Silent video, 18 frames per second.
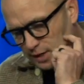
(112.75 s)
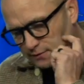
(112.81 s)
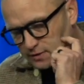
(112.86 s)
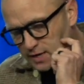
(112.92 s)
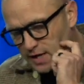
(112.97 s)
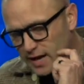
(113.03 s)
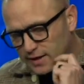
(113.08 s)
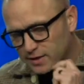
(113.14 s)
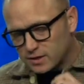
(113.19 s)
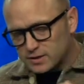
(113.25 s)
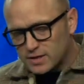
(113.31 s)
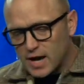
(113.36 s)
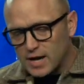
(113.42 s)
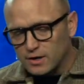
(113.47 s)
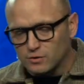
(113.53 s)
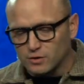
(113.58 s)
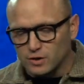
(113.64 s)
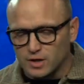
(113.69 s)
I've tagged the
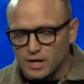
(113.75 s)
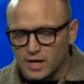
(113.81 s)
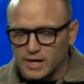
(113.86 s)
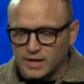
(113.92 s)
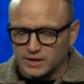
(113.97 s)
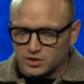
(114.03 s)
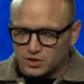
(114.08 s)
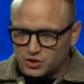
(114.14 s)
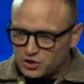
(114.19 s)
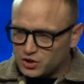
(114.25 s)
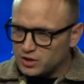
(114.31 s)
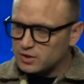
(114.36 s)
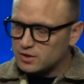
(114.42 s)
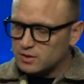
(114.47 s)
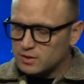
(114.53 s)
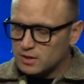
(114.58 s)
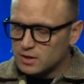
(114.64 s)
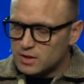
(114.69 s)
title today. It's
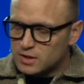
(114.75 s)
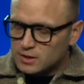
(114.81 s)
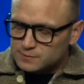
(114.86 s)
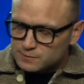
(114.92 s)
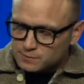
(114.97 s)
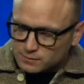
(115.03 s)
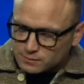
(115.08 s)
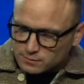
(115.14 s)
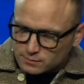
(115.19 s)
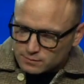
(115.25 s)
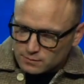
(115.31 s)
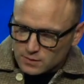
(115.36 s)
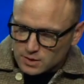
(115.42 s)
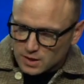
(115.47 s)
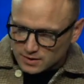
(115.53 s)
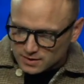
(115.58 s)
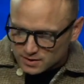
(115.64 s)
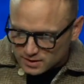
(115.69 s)
just
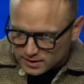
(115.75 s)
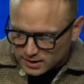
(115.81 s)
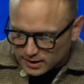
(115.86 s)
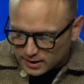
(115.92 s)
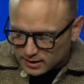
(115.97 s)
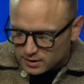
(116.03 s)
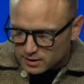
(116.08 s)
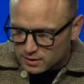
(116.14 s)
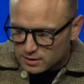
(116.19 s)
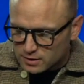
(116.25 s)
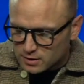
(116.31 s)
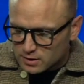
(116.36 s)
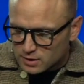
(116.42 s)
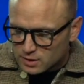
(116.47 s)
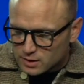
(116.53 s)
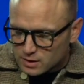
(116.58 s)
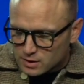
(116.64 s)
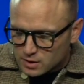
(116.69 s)
a stick.
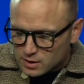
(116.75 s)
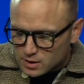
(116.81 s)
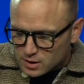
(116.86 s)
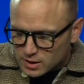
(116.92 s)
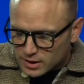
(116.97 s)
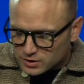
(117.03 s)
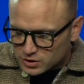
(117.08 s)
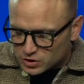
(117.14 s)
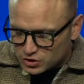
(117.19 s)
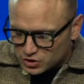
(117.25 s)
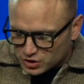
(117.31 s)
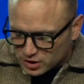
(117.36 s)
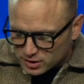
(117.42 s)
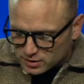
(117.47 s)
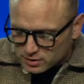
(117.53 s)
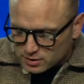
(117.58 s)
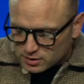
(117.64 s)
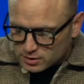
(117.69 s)
It's
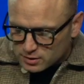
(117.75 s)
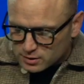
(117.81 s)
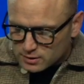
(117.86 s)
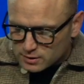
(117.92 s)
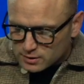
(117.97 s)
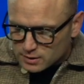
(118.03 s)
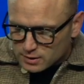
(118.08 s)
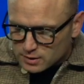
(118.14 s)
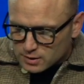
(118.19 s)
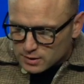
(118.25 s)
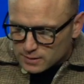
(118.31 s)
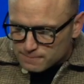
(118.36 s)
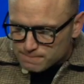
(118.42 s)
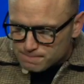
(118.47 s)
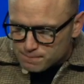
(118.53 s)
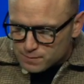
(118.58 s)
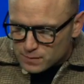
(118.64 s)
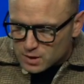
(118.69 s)
just
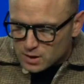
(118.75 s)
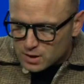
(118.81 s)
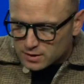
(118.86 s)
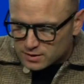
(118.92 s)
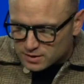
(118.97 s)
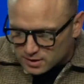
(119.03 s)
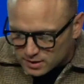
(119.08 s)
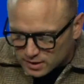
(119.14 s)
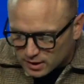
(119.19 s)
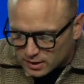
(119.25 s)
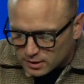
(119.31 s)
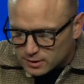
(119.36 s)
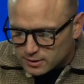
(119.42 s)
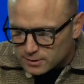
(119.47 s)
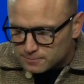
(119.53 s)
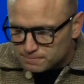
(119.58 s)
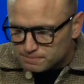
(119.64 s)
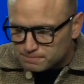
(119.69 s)
a
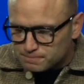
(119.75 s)
stick.